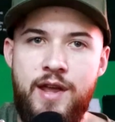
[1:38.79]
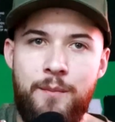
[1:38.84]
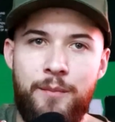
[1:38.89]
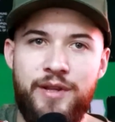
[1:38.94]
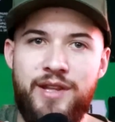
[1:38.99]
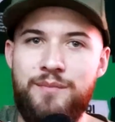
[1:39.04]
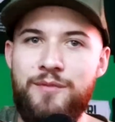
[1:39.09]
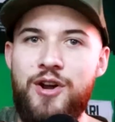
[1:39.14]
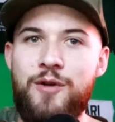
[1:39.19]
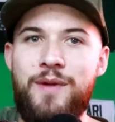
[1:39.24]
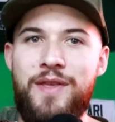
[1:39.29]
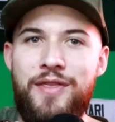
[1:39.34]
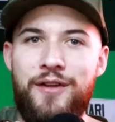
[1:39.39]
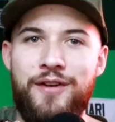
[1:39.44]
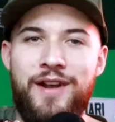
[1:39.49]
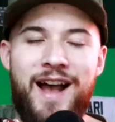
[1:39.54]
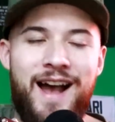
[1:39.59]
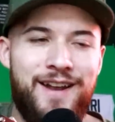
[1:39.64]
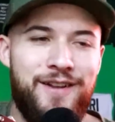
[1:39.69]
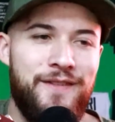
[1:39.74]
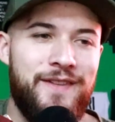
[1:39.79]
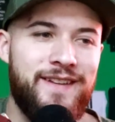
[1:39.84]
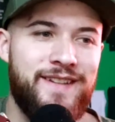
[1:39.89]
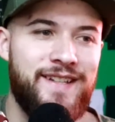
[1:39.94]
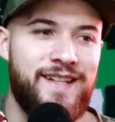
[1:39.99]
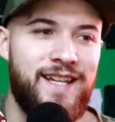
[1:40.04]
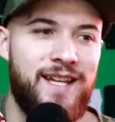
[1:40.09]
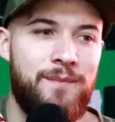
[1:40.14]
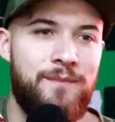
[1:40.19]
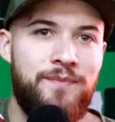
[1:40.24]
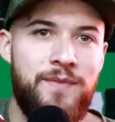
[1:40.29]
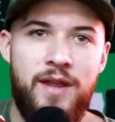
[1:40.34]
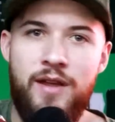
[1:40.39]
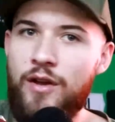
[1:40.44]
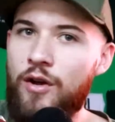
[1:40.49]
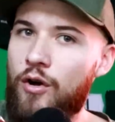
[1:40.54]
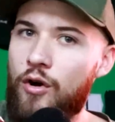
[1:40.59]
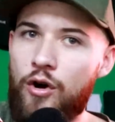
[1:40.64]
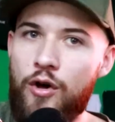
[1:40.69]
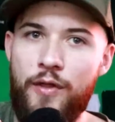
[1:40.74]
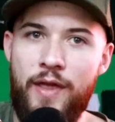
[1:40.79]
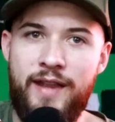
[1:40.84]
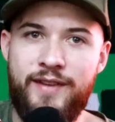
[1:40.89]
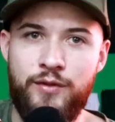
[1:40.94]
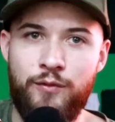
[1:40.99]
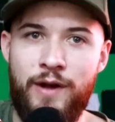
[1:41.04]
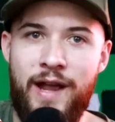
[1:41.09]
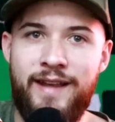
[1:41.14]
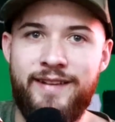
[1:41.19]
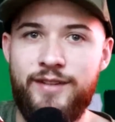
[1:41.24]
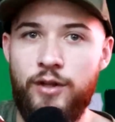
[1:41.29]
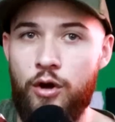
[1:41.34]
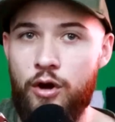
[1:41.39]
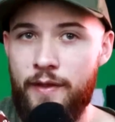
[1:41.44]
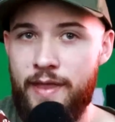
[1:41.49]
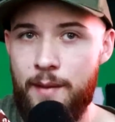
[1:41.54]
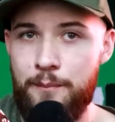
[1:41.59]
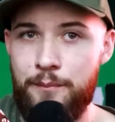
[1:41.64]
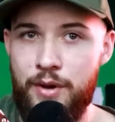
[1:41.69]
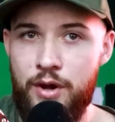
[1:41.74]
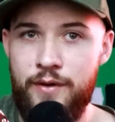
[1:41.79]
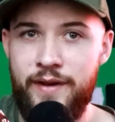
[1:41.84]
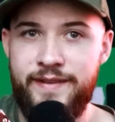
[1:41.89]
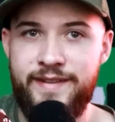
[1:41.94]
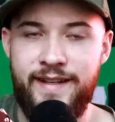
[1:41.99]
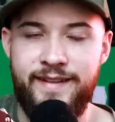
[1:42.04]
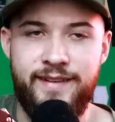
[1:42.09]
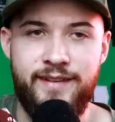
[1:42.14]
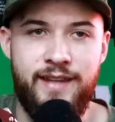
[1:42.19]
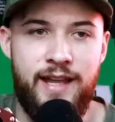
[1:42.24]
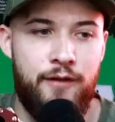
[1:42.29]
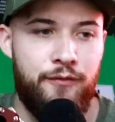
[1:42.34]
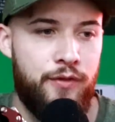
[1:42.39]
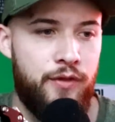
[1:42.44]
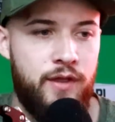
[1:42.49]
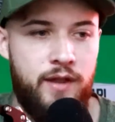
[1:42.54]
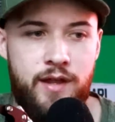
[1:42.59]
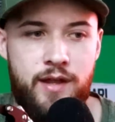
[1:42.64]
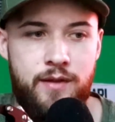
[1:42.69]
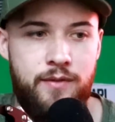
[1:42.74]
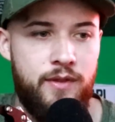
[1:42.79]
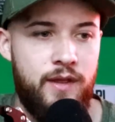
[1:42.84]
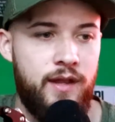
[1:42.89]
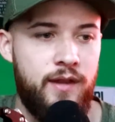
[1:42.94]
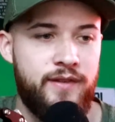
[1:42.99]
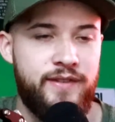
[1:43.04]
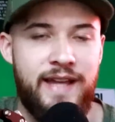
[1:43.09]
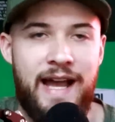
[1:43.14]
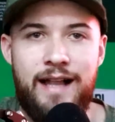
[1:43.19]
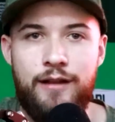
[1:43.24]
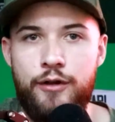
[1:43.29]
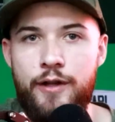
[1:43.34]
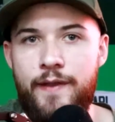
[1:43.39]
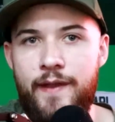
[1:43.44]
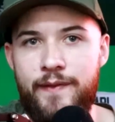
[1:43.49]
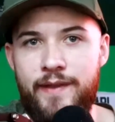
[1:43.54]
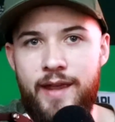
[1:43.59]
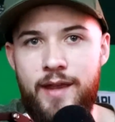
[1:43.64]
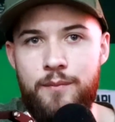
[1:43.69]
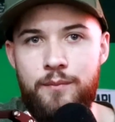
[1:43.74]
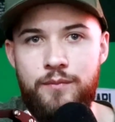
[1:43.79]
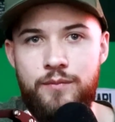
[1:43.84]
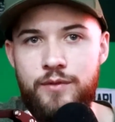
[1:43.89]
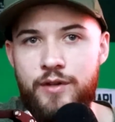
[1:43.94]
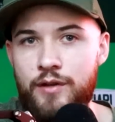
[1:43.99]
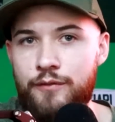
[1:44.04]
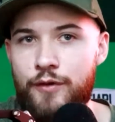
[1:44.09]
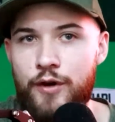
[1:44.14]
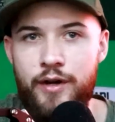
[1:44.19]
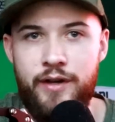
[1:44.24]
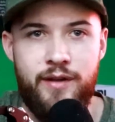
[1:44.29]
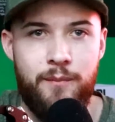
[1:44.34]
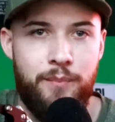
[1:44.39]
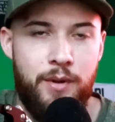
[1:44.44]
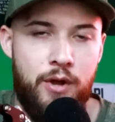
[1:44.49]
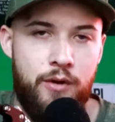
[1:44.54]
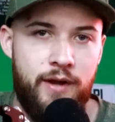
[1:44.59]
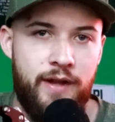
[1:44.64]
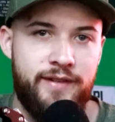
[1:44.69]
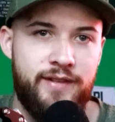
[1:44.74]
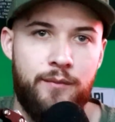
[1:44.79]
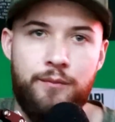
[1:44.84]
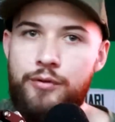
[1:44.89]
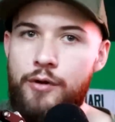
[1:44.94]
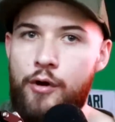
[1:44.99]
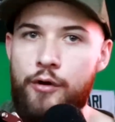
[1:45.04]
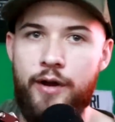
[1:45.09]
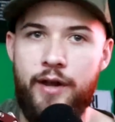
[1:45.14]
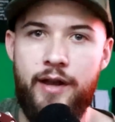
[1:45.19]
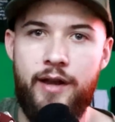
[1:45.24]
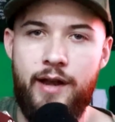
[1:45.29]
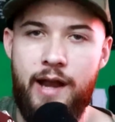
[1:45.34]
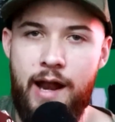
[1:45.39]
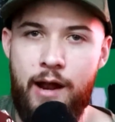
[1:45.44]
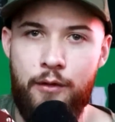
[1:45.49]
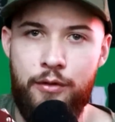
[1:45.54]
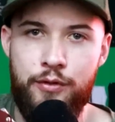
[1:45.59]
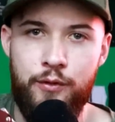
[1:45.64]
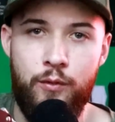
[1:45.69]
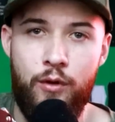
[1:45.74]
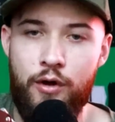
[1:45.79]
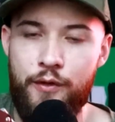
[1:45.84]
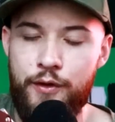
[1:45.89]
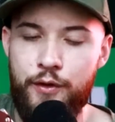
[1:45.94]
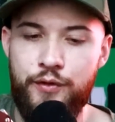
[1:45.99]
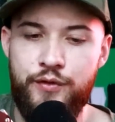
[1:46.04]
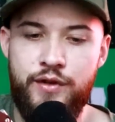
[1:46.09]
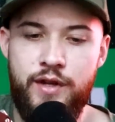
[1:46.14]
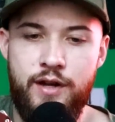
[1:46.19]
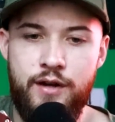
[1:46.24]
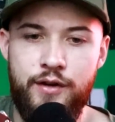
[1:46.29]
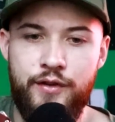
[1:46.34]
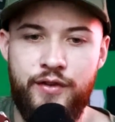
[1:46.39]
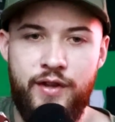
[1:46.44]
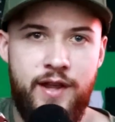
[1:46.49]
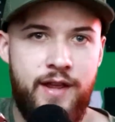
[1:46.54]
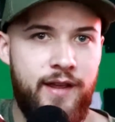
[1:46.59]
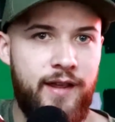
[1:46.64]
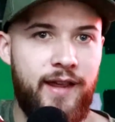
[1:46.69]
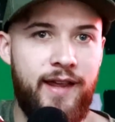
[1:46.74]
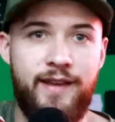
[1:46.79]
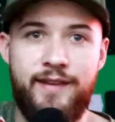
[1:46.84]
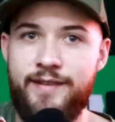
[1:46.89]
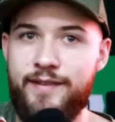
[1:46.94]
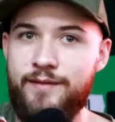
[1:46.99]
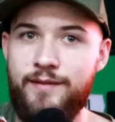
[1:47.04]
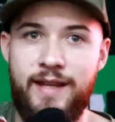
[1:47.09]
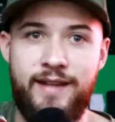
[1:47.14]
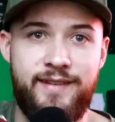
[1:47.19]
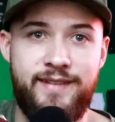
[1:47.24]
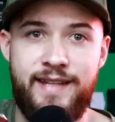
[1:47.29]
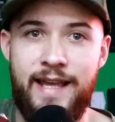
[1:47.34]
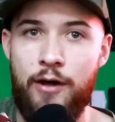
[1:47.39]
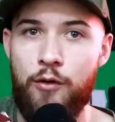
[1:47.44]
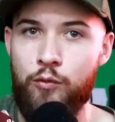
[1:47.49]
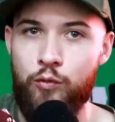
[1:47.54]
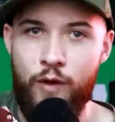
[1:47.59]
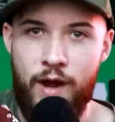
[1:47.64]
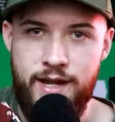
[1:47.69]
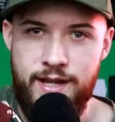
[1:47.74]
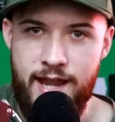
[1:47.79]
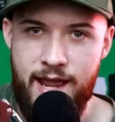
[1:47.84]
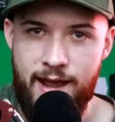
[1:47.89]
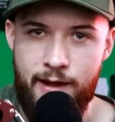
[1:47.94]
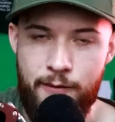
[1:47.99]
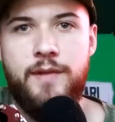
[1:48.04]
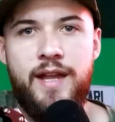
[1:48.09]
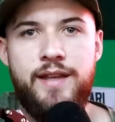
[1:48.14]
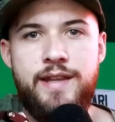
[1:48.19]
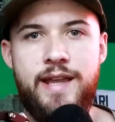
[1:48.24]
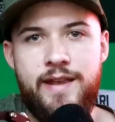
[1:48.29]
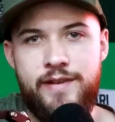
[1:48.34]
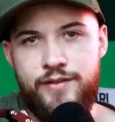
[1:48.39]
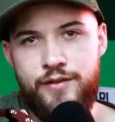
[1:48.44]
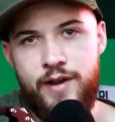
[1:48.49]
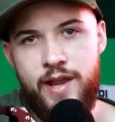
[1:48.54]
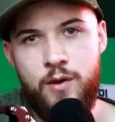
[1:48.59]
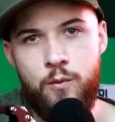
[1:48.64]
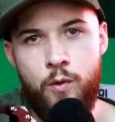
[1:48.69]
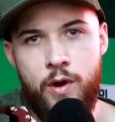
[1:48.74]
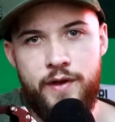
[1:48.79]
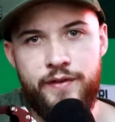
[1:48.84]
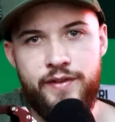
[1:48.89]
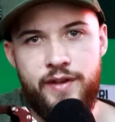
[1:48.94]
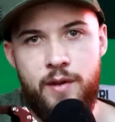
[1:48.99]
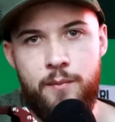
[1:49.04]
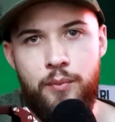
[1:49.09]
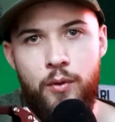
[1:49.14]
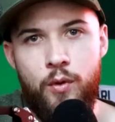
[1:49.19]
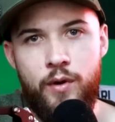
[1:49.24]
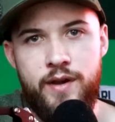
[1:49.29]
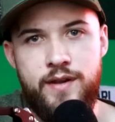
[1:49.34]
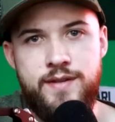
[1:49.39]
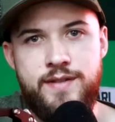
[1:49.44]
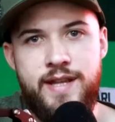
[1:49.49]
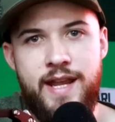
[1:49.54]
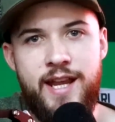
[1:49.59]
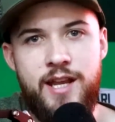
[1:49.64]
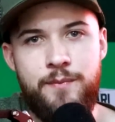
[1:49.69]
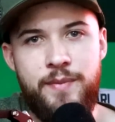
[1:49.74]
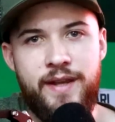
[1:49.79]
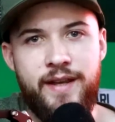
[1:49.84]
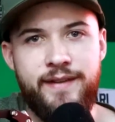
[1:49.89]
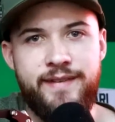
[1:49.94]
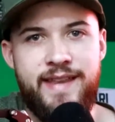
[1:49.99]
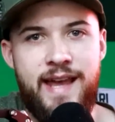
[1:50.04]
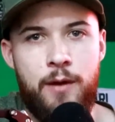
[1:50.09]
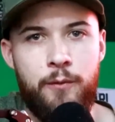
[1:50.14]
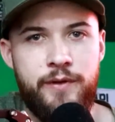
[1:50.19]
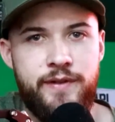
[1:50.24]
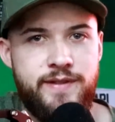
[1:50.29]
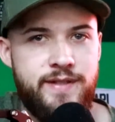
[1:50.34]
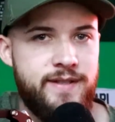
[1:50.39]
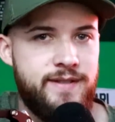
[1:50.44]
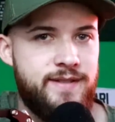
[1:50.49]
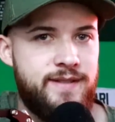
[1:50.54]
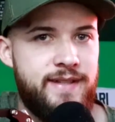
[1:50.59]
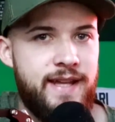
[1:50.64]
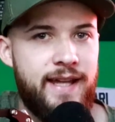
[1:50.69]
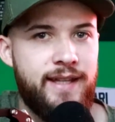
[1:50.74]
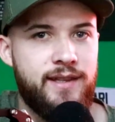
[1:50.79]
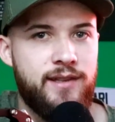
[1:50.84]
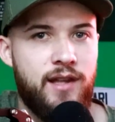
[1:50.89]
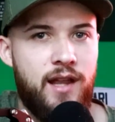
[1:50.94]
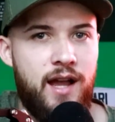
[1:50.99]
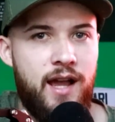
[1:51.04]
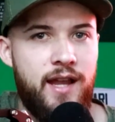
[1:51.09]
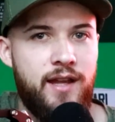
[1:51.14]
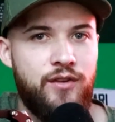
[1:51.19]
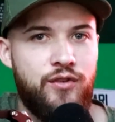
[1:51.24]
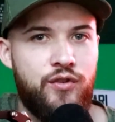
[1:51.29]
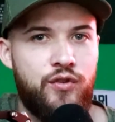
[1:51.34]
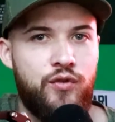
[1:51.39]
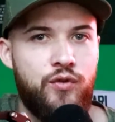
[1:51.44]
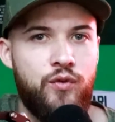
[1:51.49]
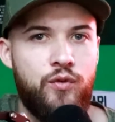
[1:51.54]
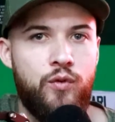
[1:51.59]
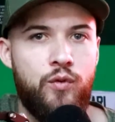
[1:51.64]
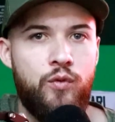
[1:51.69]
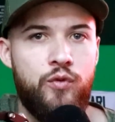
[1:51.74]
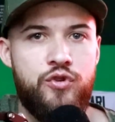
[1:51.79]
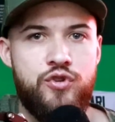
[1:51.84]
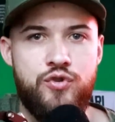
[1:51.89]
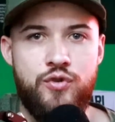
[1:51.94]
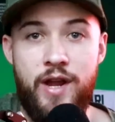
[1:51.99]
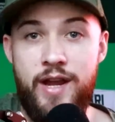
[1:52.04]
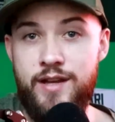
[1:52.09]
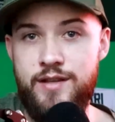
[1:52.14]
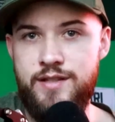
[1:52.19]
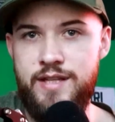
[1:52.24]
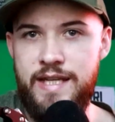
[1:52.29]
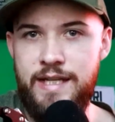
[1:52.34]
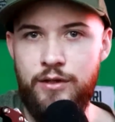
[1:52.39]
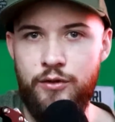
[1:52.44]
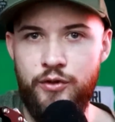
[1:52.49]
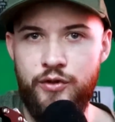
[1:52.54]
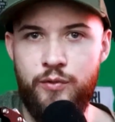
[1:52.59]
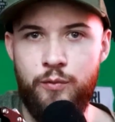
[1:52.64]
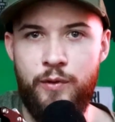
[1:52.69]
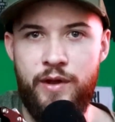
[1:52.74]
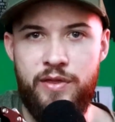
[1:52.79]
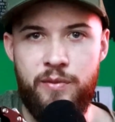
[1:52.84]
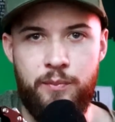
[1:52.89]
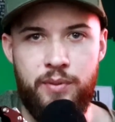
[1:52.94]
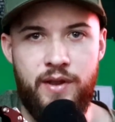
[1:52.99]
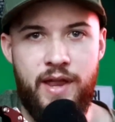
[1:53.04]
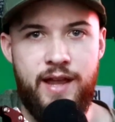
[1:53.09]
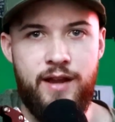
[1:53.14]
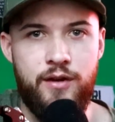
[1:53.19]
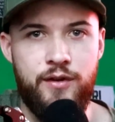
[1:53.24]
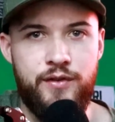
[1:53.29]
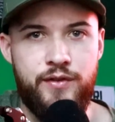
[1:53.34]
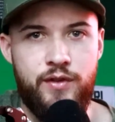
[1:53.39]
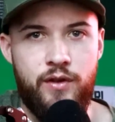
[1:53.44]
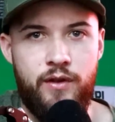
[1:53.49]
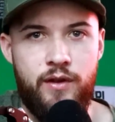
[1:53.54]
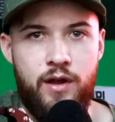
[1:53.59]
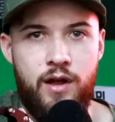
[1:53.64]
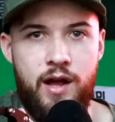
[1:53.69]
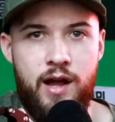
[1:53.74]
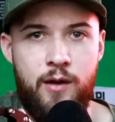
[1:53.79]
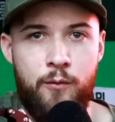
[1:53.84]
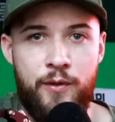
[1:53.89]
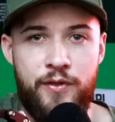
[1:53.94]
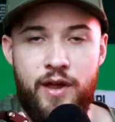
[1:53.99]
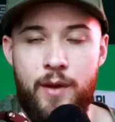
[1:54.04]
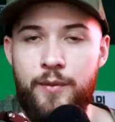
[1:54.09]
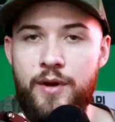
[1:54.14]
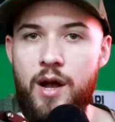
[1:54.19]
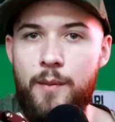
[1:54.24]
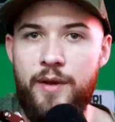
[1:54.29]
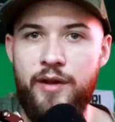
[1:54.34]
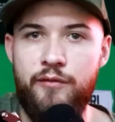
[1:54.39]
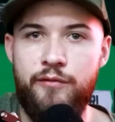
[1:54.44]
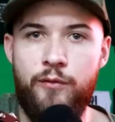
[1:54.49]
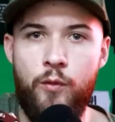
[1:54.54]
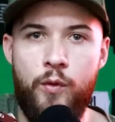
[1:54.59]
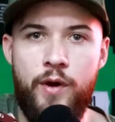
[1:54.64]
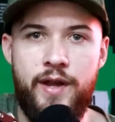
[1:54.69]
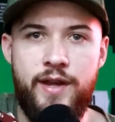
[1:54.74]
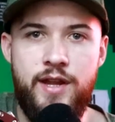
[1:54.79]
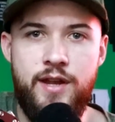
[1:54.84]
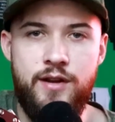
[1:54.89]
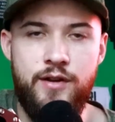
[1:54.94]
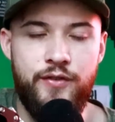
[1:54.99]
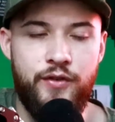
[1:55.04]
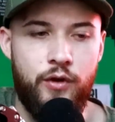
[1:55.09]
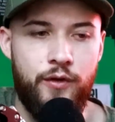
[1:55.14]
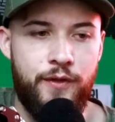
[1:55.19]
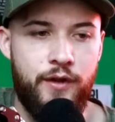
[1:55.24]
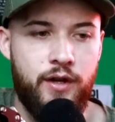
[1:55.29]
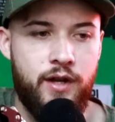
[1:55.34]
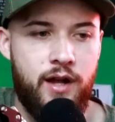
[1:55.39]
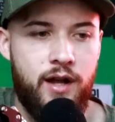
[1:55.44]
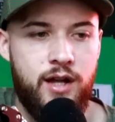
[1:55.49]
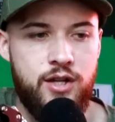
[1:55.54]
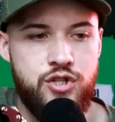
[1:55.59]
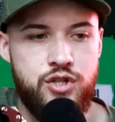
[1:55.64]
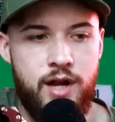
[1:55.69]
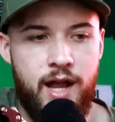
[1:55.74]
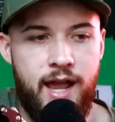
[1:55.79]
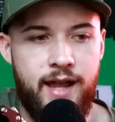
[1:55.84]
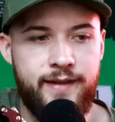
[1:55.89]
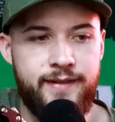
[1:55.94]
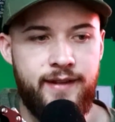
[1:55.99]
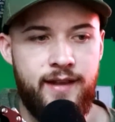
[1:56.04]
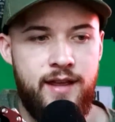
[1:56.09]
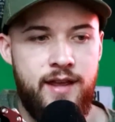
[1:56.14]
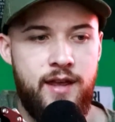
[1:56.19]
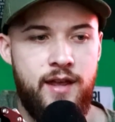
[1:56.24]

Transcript: But the moment they're not on the team, all that's rest, all that bonus that's left, the the salary that they converted to bonus and prorated it out through all those years is is dealt right now. And yesterday was an important date because that was the deadline to strike deals with players uh, with upcoming void years on their contracts.